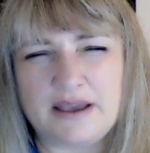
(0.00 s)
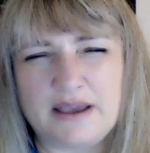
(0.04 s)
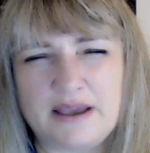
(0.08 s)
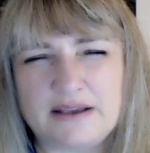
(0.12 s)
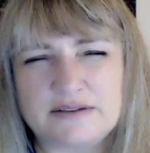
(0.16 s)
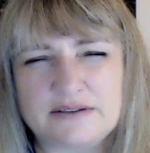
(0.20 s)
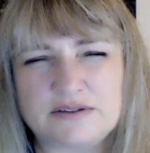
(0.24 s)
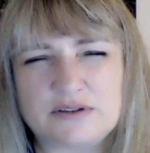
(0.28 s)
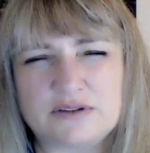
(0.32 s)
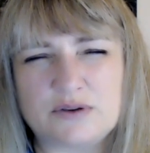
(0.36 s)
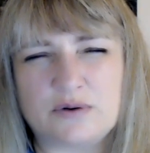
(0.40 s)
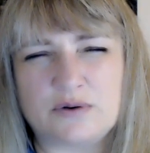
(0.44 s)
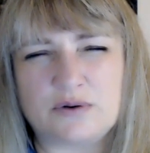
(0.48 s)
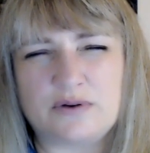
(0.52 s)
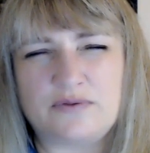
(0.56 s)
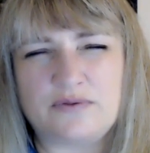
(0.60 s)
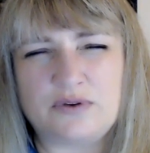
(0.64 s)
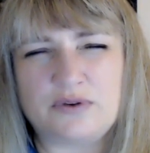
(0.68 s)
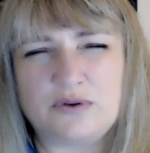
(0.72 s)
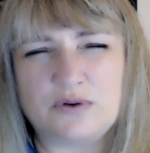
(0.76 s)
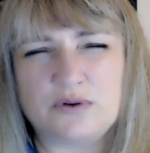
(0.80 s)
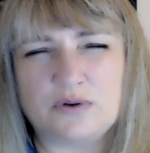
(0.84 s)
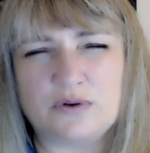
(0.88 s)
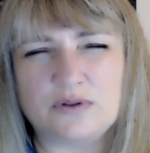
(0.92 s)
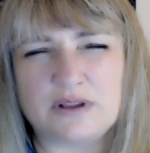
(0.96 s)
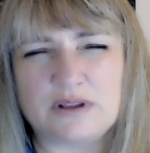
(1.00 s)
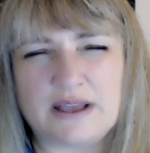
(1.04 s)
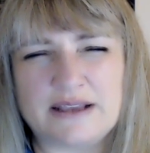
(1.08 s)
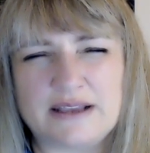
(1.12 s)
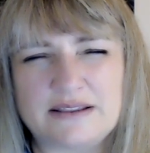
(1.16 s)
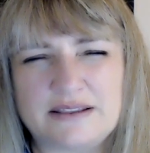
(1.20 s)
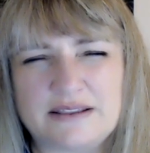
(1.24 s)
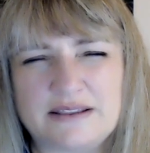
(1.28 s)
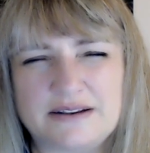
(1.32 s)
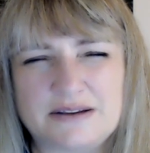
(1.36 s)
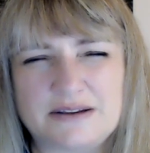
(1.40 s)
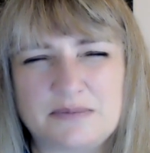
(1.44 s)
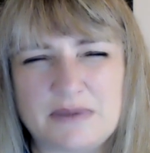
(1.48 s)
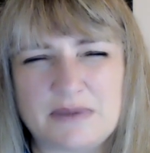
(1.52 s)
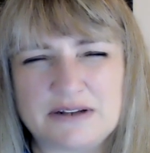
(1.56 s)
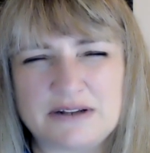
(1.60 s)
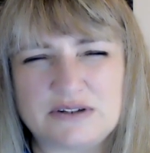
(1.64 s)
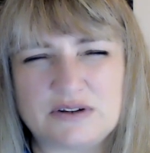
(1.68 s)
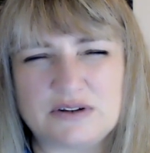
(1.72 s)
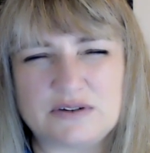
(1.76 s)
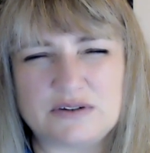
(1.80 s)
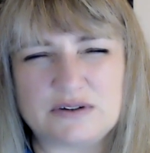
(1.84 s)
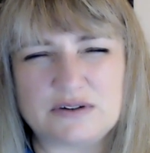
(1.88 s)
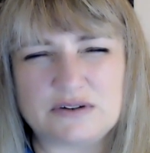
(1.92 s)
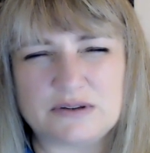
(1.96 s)
And so if you don't like the
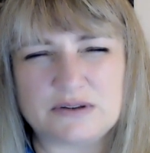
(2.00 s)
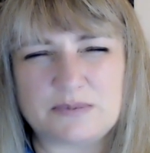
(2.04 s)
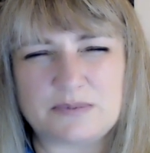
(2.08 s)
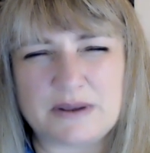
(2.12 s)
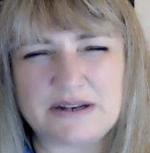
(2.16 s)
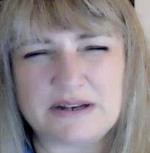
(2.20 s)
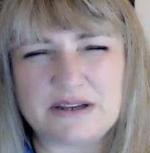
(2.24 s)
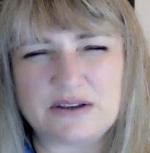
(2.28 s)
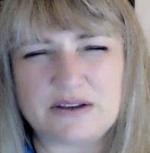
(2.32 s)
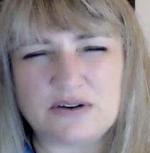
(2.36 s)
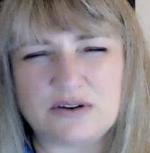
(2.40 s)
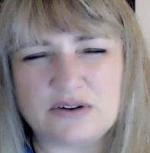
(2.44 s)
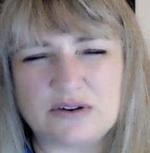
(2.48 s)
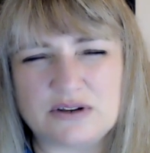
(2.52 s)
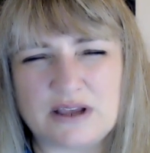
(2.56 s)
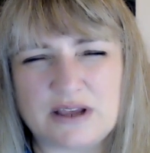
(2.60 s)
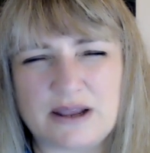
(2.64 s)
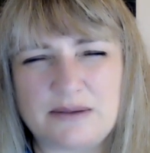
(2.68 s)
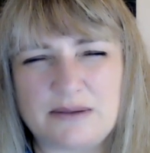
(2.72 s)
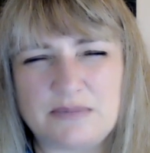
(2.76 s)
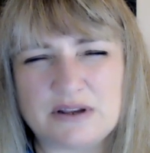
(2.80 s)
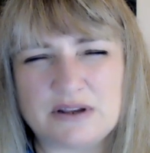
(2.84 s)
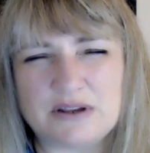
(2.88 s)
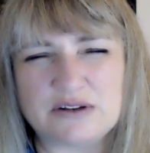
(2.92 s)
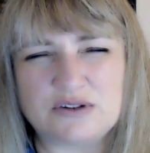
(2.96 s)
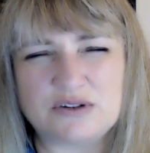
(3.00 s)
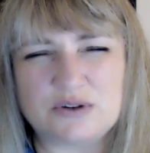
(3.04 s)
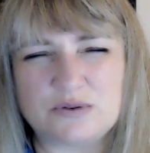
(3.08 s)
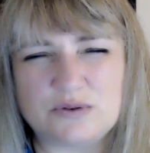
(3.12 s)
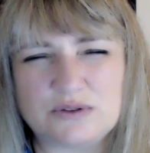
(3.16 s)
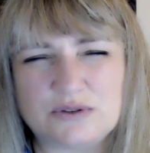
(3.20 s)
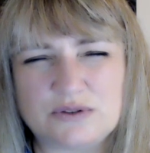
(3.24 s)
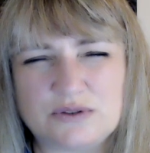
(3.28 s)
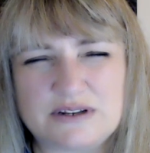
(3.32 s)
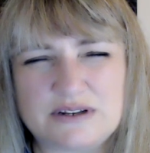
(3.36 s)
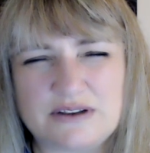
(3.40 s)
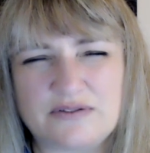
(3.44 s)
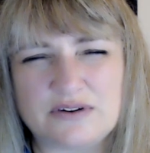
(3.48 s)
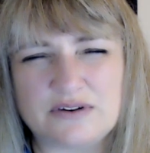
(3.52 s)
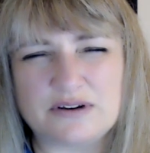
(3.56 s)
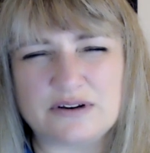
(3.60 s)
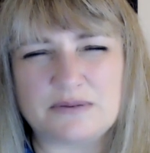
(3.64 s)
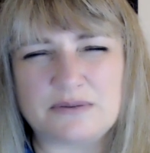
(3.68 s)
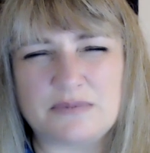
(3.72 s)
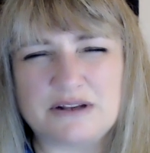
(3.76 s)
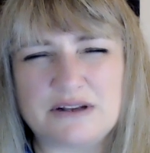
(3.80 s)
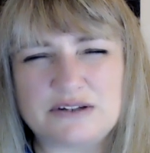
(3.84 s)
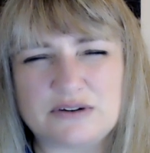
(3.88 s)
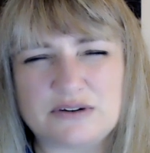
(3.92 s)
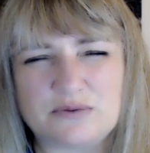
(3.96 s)
dimension you're spending your time in, choose a different
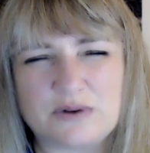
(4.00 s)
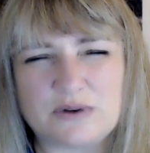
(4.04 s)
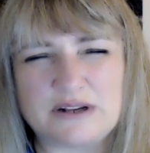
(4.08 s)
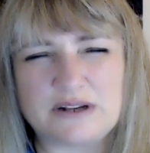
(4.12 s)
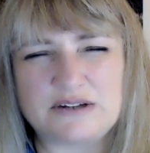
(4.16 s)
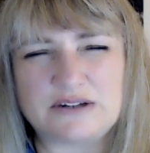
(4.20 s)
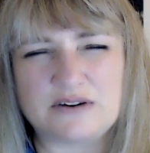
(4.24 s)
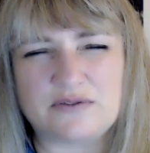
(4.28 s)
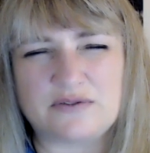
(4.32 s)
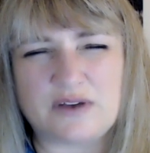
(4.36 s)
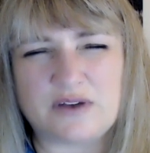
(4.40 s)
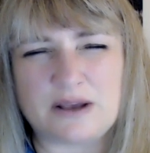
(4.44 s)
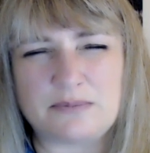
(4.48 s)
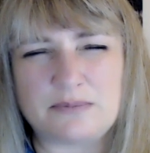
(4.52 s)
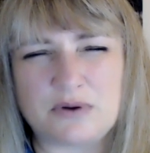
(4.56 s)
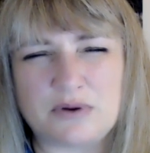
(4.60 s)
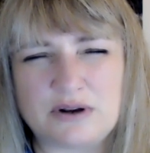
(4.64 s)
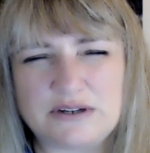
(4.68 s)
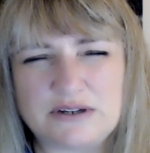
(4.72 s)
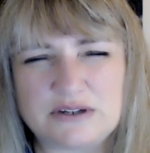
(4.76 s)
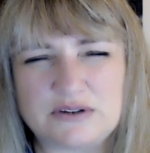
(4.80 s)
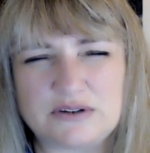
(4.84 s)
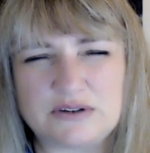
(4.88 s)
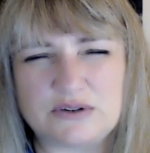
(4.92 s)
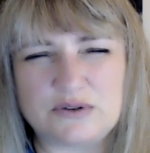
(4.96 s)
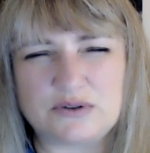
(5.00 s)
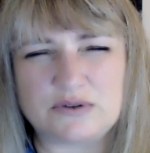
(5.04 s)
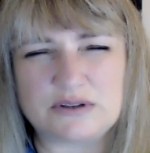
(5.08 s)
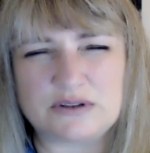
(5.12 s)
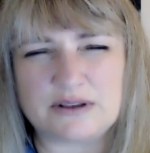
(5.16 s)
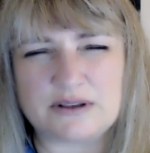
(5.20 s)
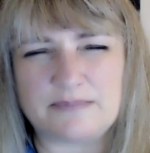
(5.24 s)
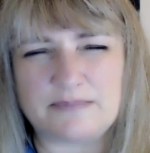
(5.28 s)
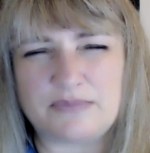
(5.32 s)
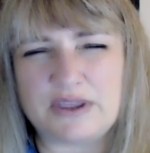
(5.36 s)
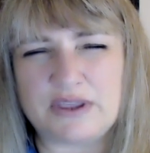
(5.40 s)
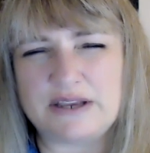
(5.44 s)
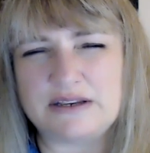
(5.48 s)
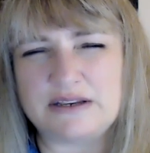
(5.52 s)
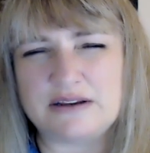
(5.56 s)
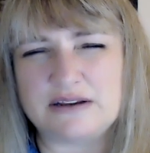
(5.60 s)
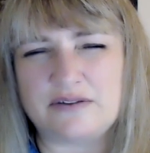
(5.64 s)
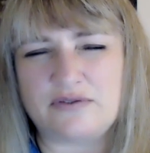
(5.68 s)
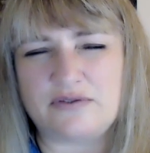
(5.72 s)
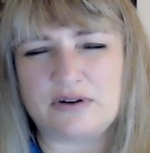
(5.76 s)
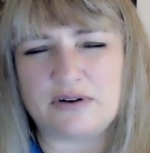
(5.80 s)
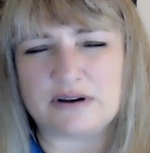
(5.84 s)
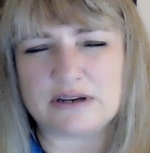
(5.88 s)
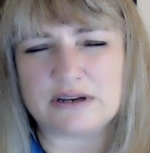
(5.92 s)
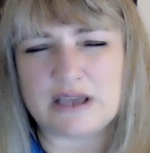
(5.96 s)
dimension, raise your vibration, do something
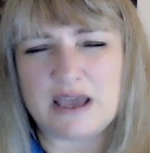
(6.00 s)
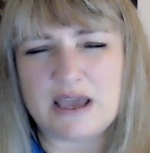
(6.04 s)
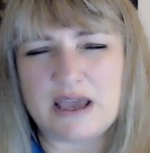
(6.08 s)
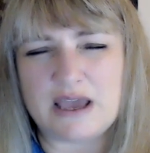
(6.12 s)
different,